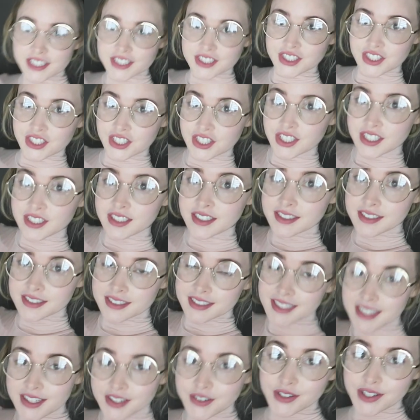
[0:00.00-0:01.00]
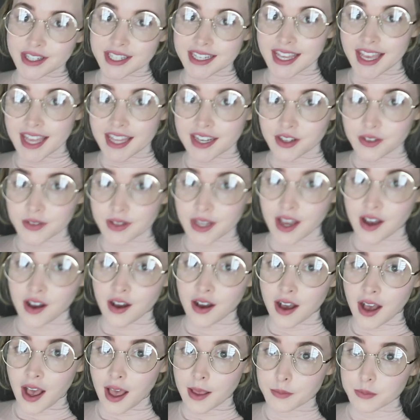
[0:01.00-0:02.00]
this shirt. We're gonna head out
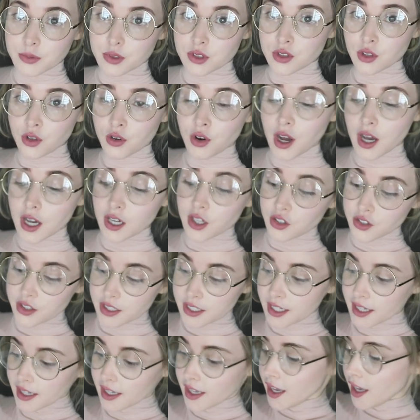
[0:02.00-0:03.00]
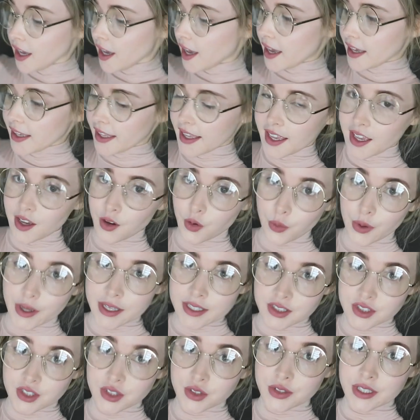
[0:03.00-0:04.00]
now. I'm so hungry. I can't
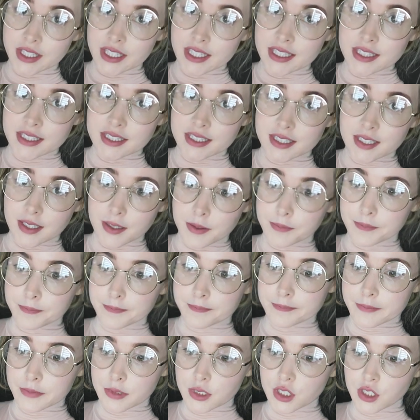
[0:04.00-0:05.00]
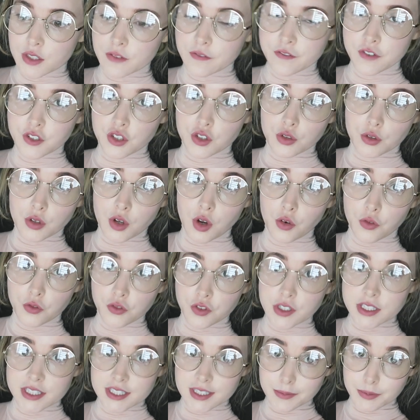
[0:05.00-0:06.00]
wait to eat some good food,
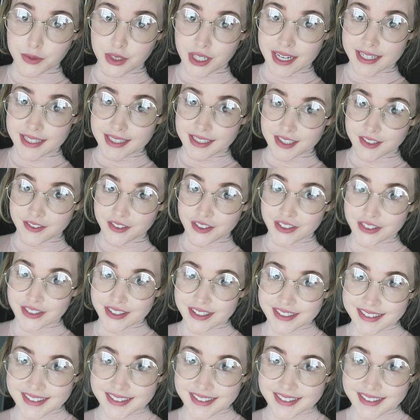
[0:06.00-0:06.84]
hopefully some Chinese food.